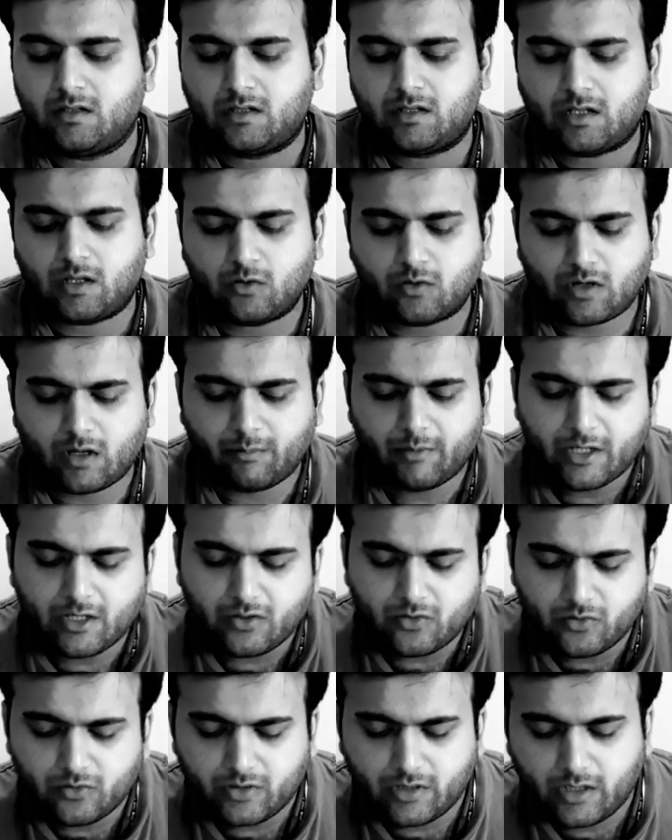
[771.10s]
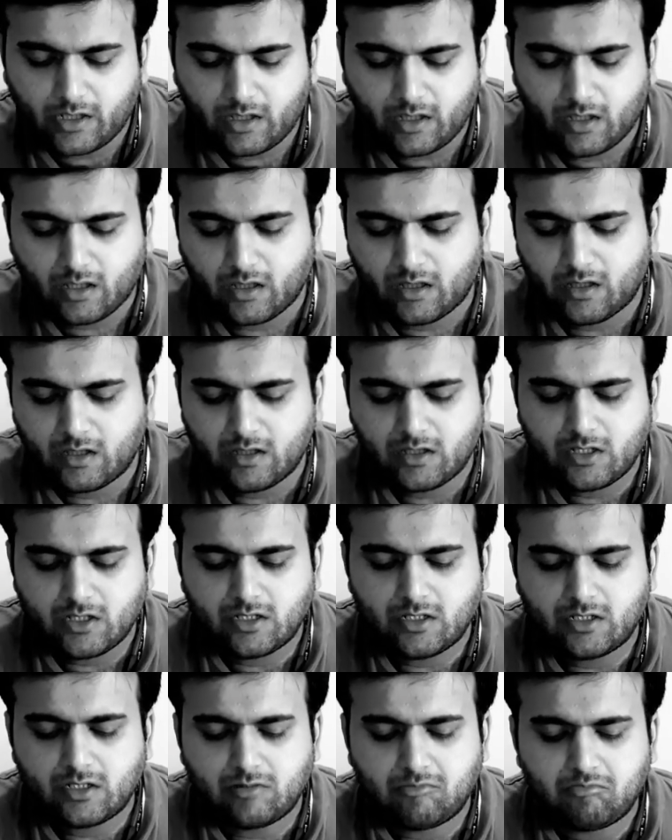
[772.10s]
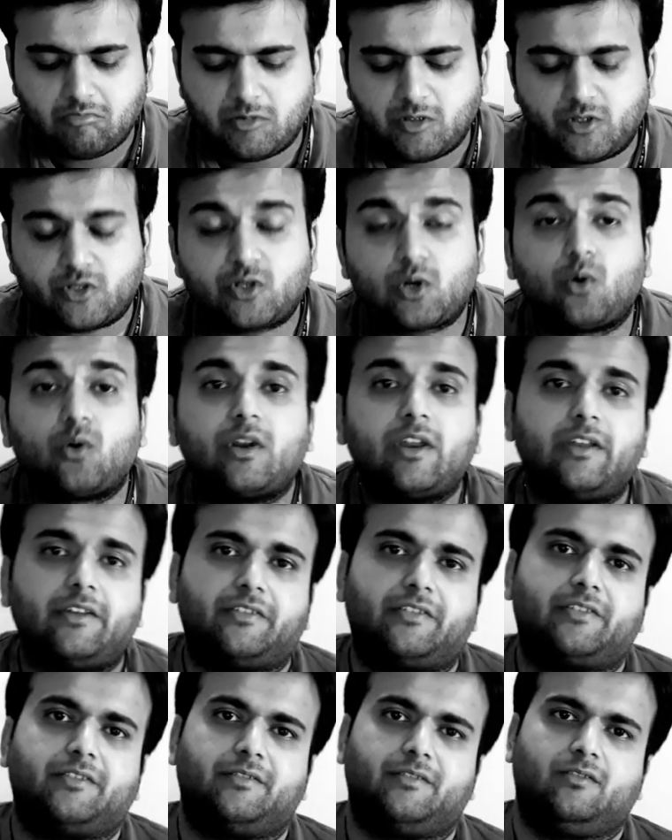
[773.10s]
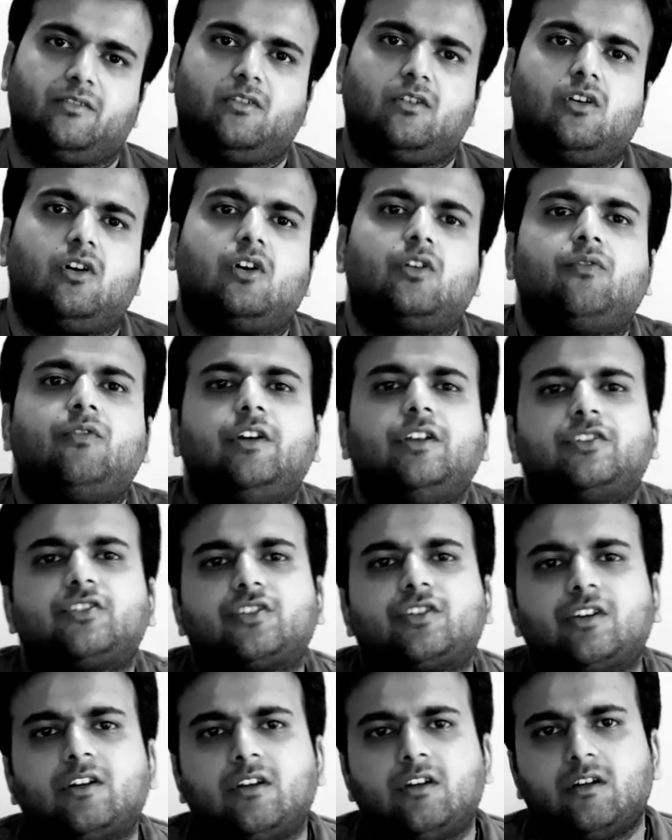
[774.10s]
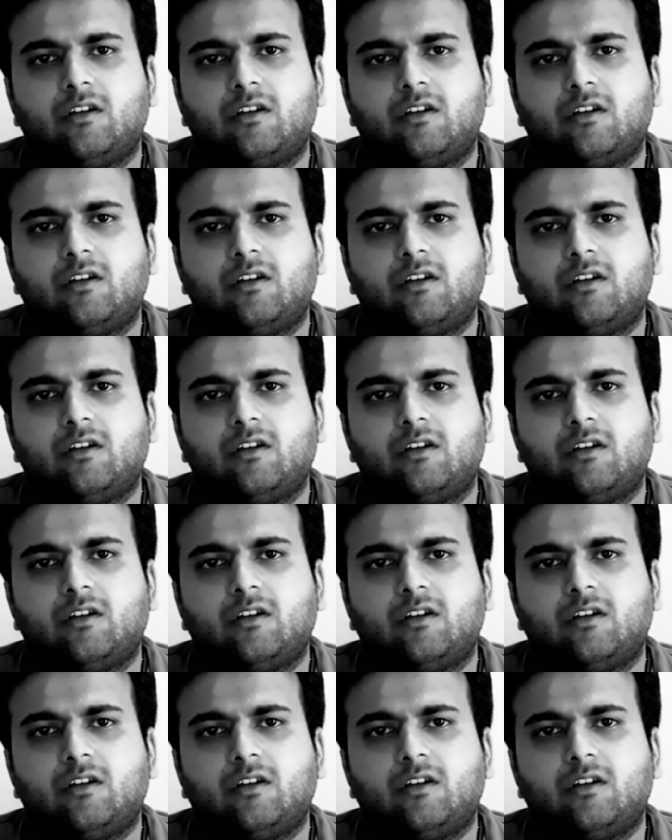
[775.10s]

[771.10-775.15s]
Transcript: Now coming to the stories on which